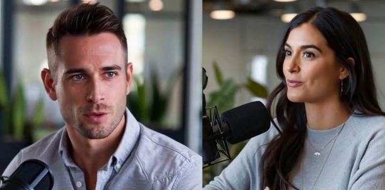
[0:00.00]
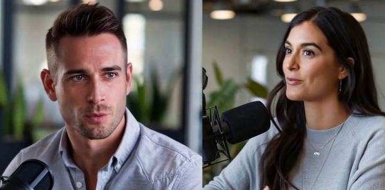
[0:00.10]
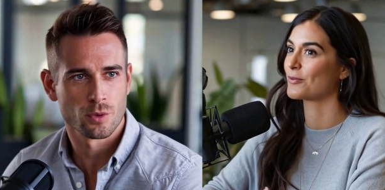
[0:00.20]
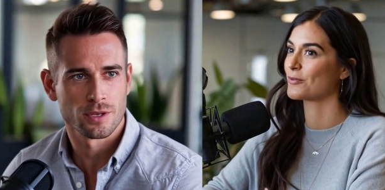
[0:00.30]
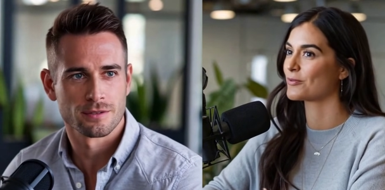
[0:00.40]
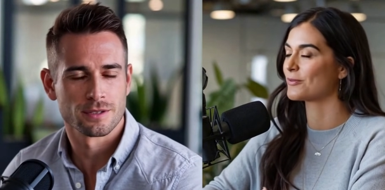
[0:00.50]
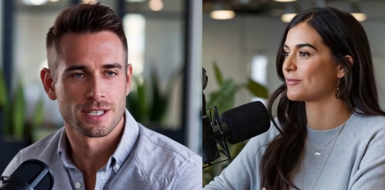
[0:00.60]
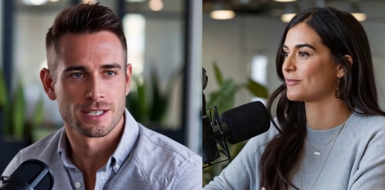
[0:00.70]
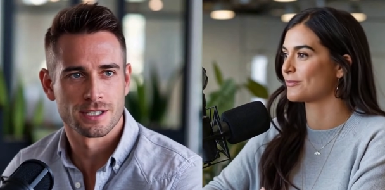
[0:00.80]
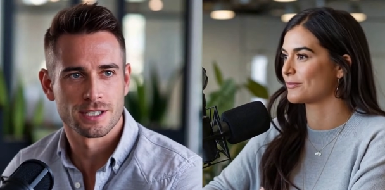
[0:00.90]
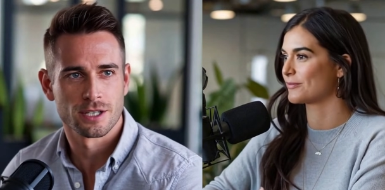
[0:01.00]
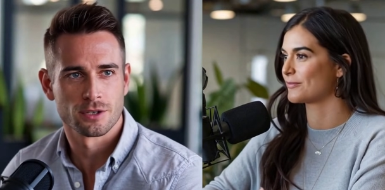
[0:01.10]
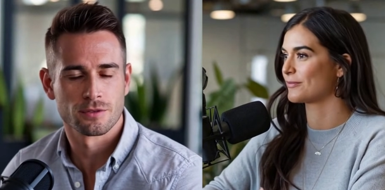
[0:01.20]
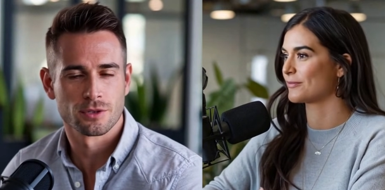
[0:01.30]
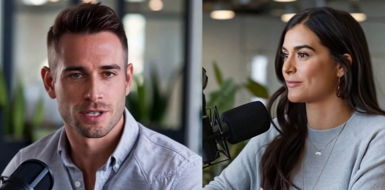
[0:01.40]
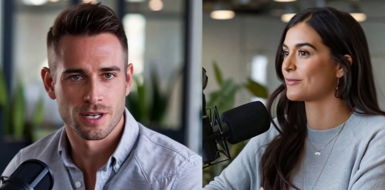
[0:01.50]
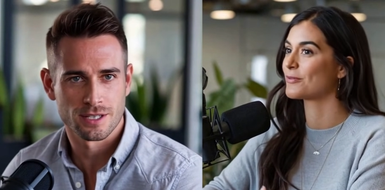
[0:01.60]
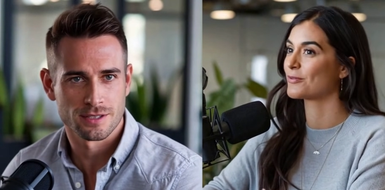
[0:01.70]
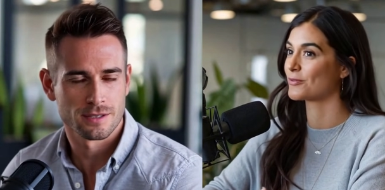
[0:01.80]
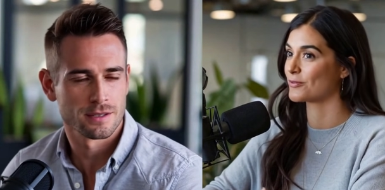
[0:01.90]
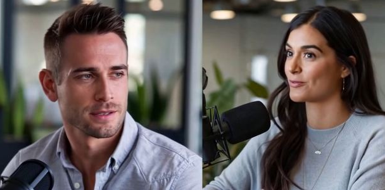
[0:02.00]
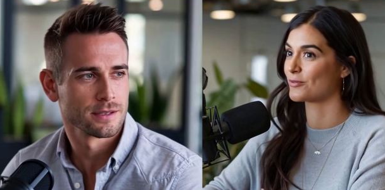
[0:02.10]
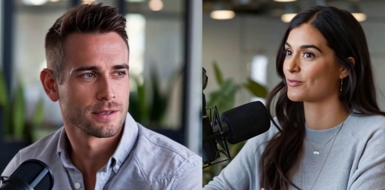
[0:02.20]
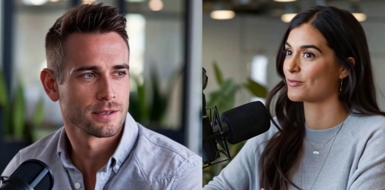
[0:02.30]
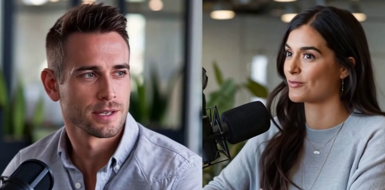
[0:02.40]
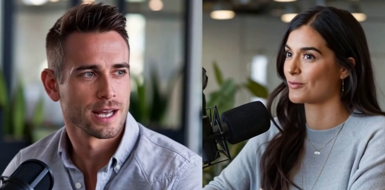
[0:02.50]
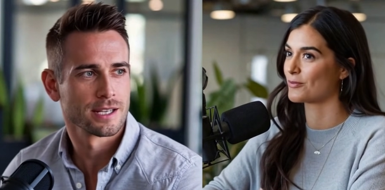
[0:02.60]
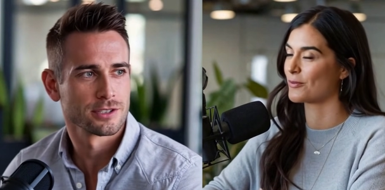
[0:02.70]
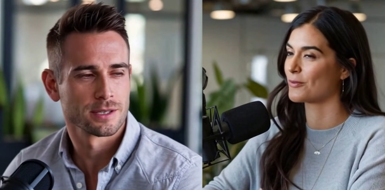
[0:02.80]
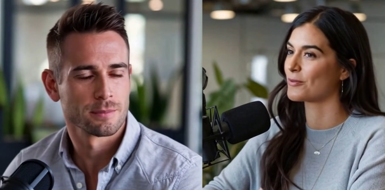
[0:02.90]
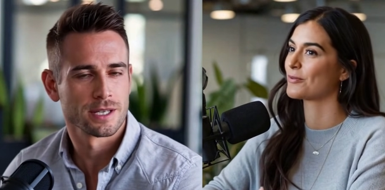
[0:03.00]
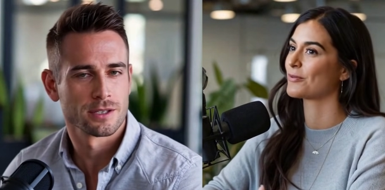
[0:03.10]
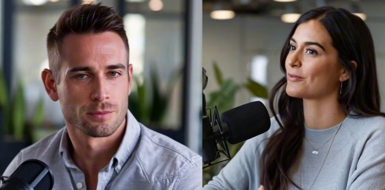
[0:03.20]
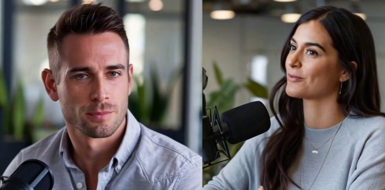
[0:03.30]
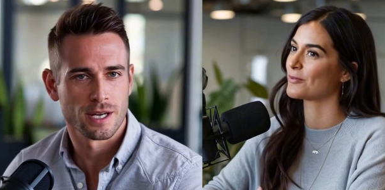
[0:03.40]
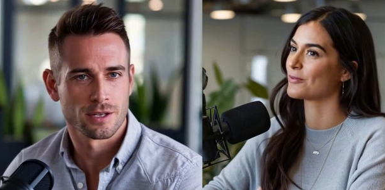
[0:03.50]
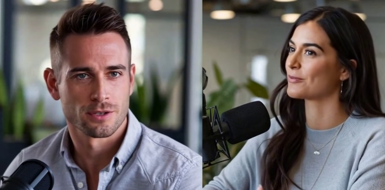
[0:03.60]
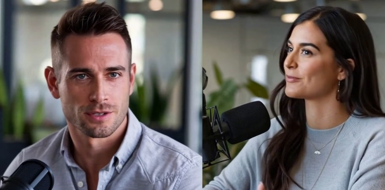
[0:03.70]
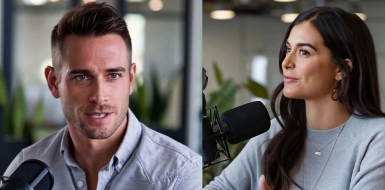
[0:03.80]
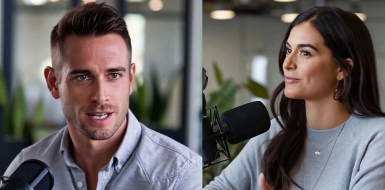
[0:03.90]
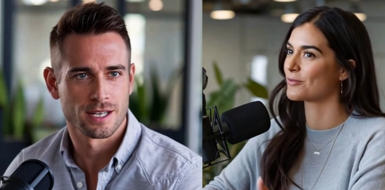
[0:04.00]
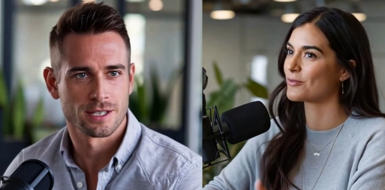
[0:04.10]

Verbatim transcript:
Speaker 1: What if taking care of your gut could actually make you better at